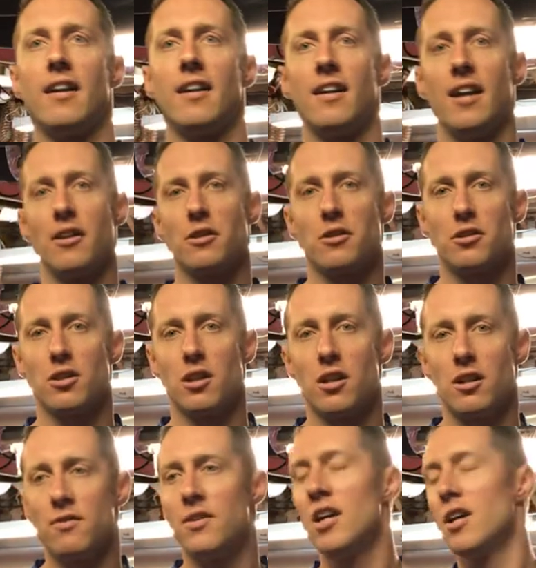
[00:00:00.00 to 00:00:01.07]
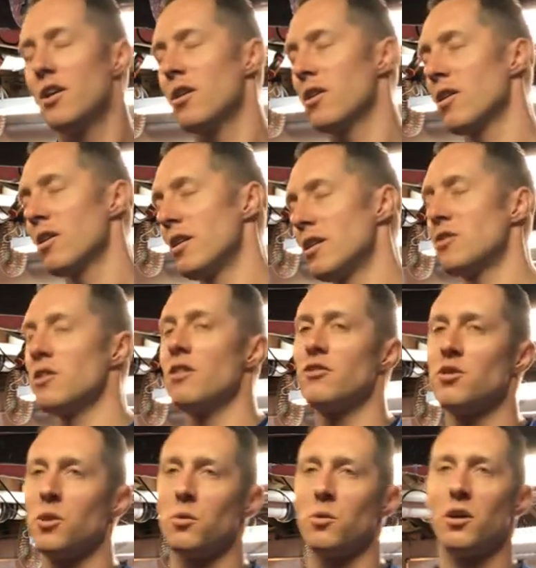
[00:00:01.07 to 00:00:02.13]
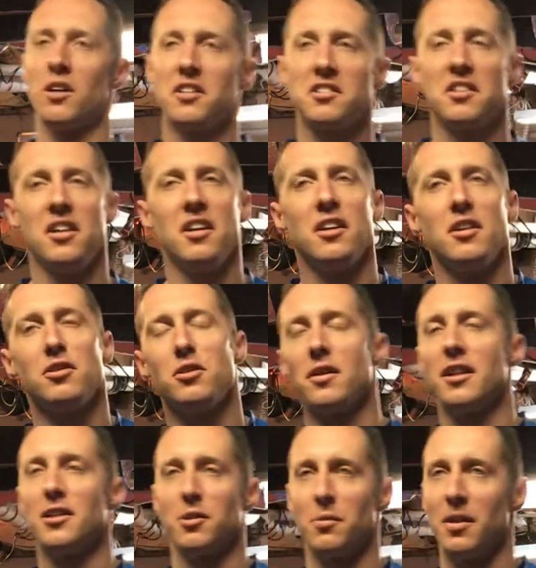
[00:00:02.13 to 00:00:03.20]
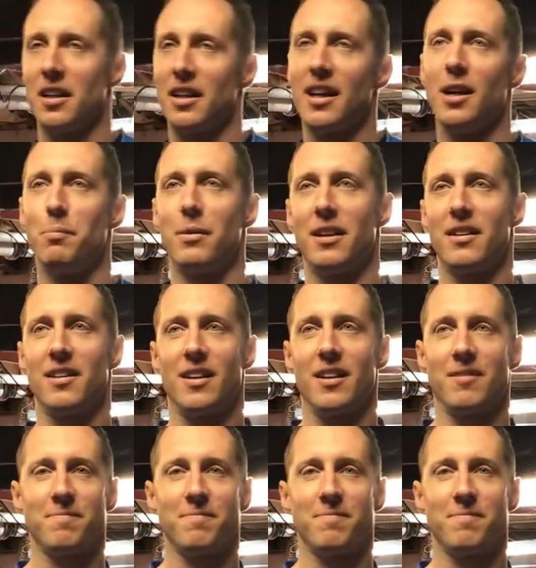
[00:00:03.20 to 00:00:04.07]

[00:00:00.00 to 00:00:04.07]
another serve, your current serves are worse, so it doesn't really help anything.